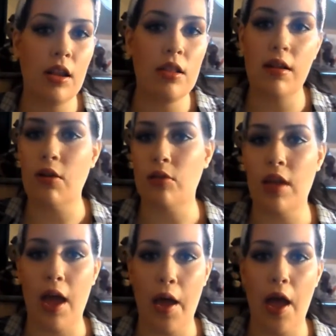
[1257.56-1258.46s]
least a
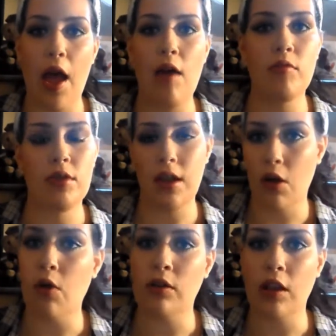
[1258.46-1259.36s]
whole day. I have to
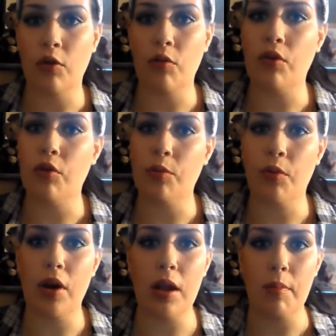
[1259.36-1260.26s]
take a whole day to
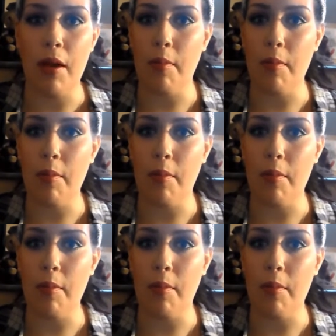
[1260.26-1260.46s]
recuperate.